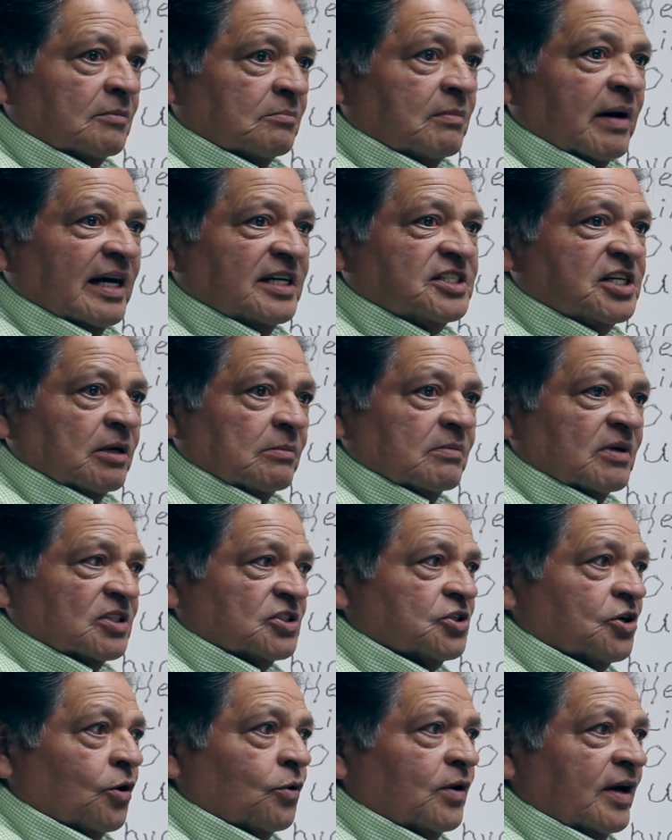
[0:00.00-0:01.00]
basic
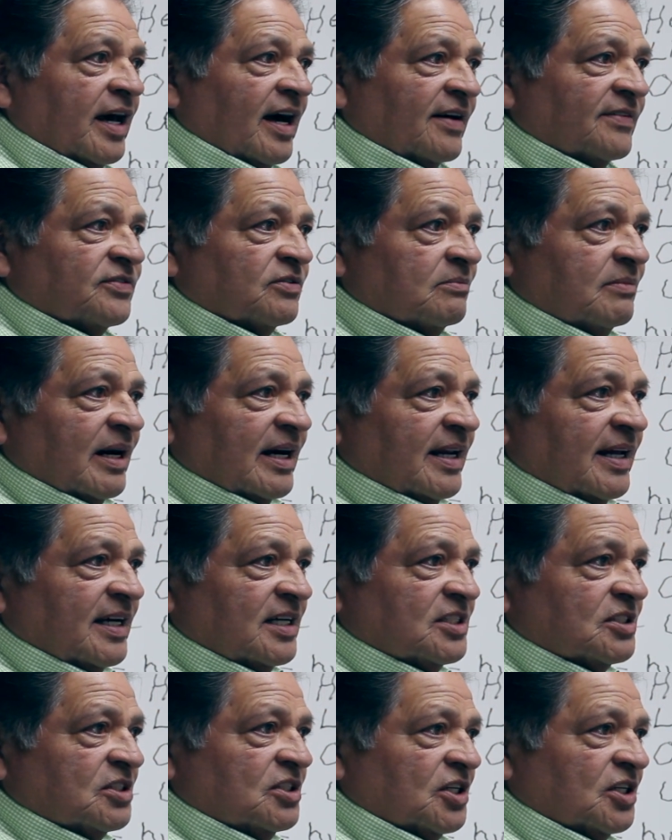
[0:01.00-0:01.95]
Muscogee alphabet is.